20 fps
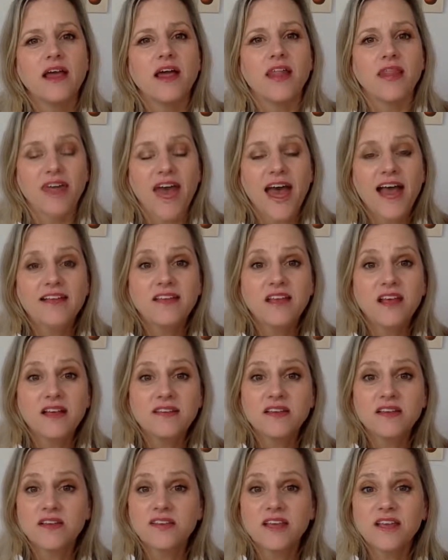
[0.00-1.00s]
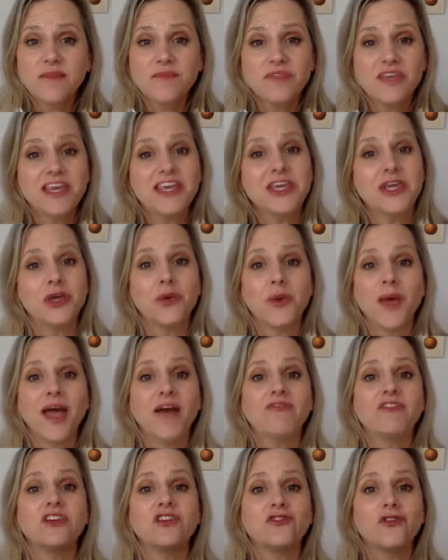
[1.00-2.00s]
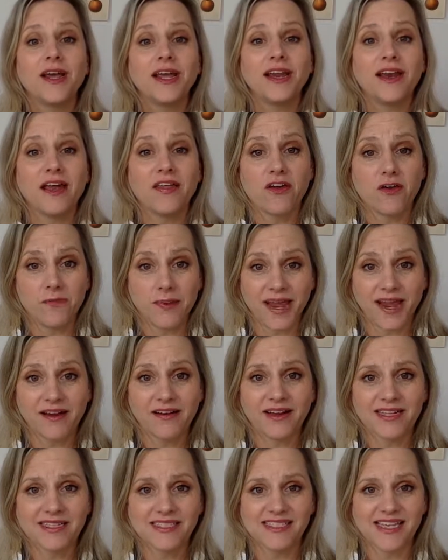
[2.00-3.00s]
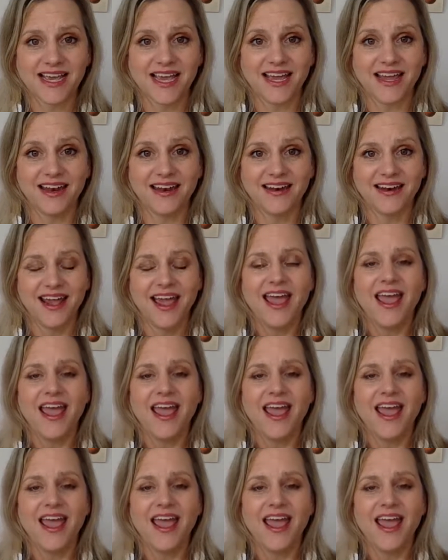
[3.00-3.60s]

that's also something you have to train other parents in.